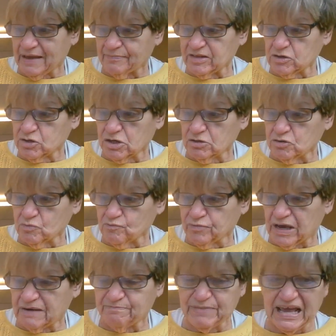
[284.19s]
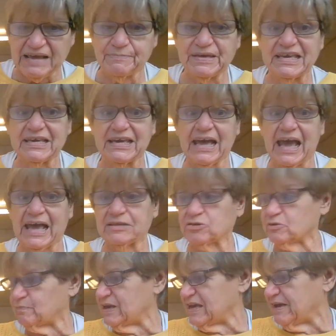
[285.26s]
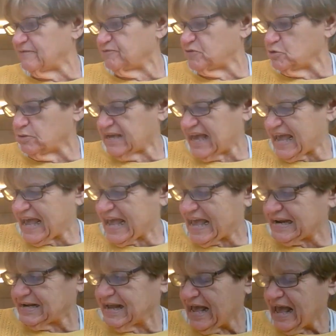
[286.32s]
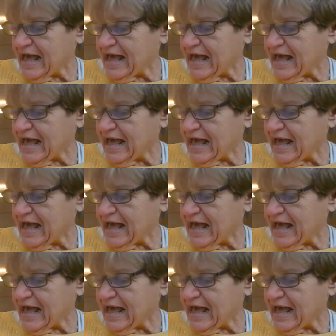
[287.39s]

I'm the gingerbread baby. Catch me if you can.